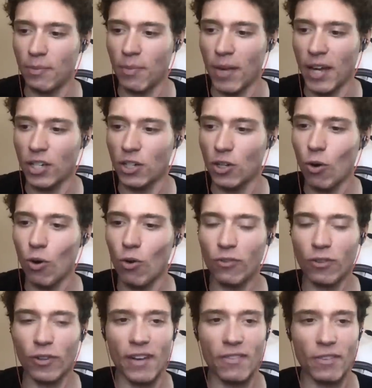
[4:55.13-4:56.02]
my goal
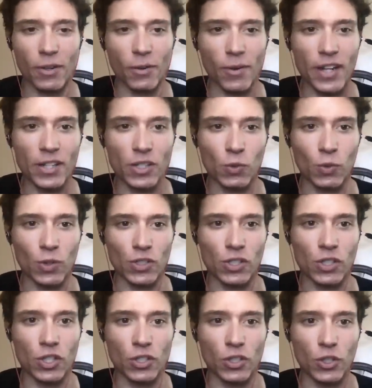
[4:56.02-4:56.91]
for every race
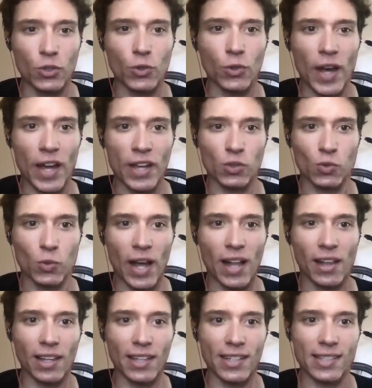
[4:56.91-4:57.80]
was to do as
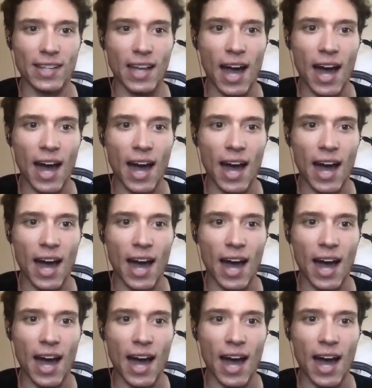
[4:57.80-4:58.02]
well as